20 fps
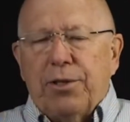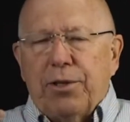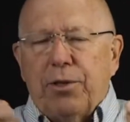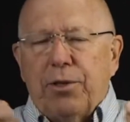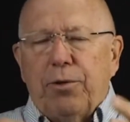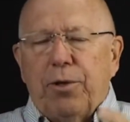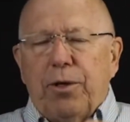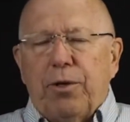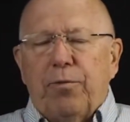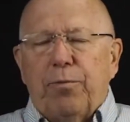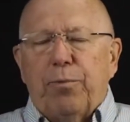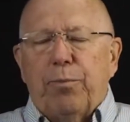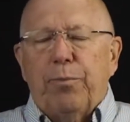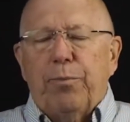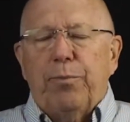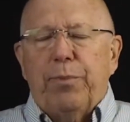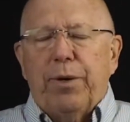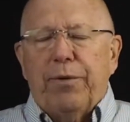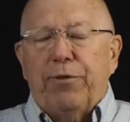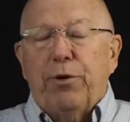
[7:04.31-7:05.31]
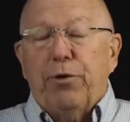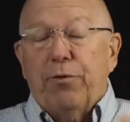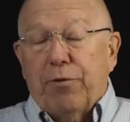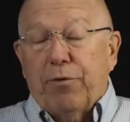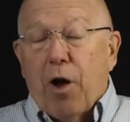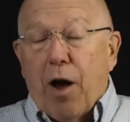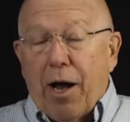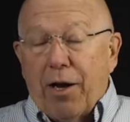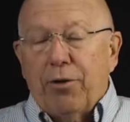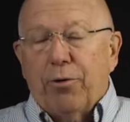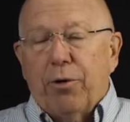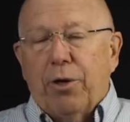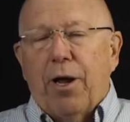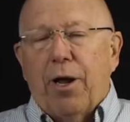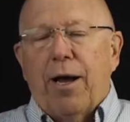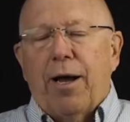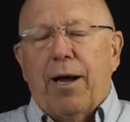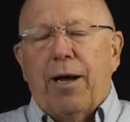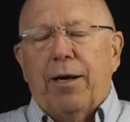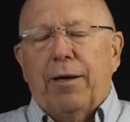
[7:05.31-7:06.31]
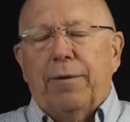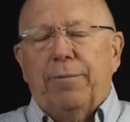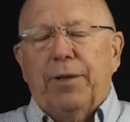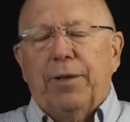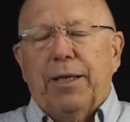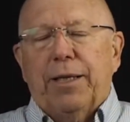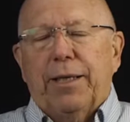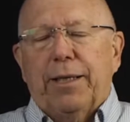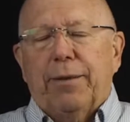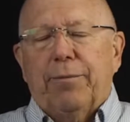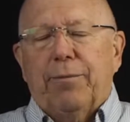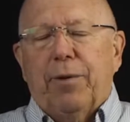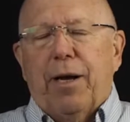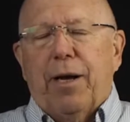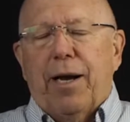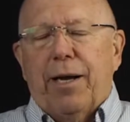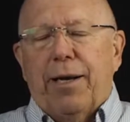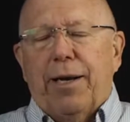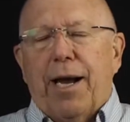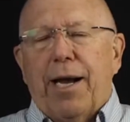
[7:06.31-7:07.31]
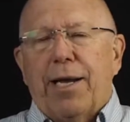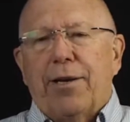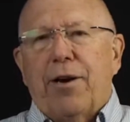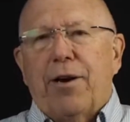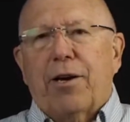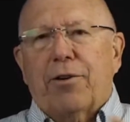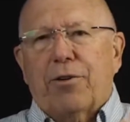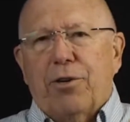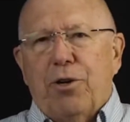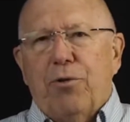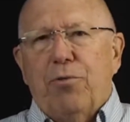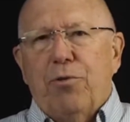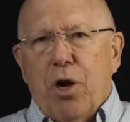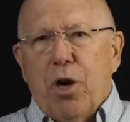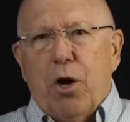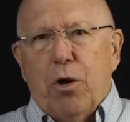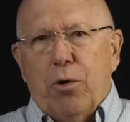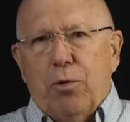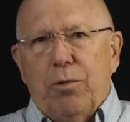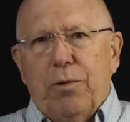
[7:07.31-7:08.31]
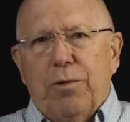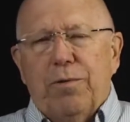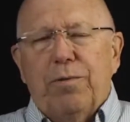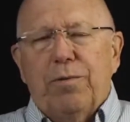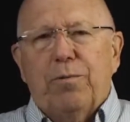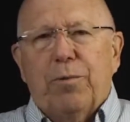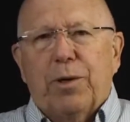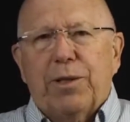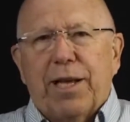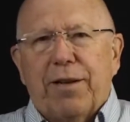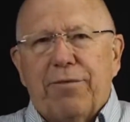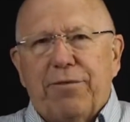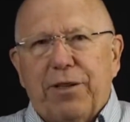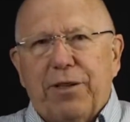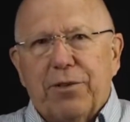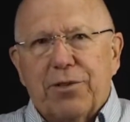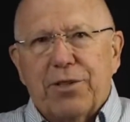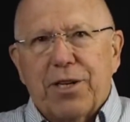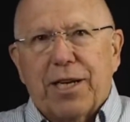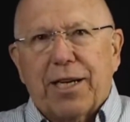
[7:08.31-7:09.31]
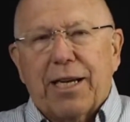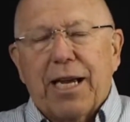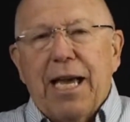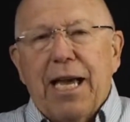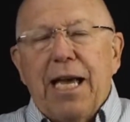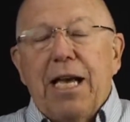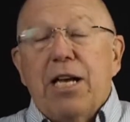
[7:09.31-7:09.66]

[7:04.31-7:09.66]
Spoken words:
And if you've gone to an eye doctor, you know what that feels like.